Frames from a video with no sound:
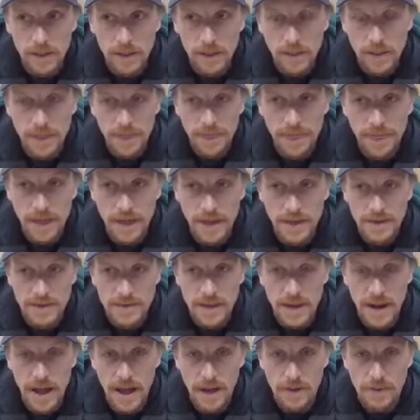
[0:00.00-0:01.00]
the things
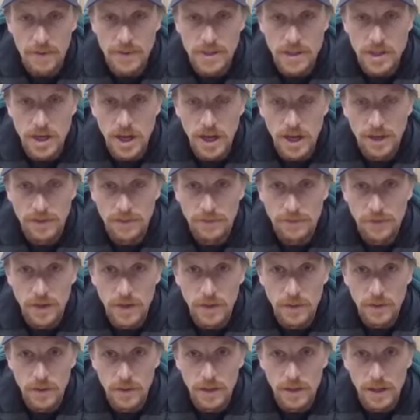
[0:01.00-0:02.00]
that I would check
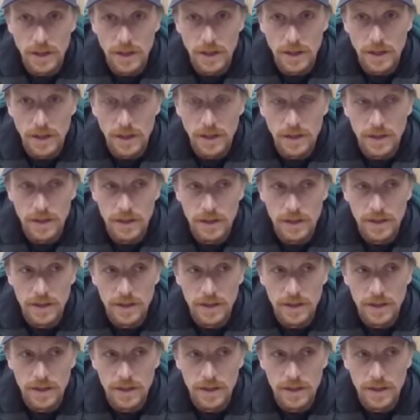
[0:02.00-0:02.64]
frequently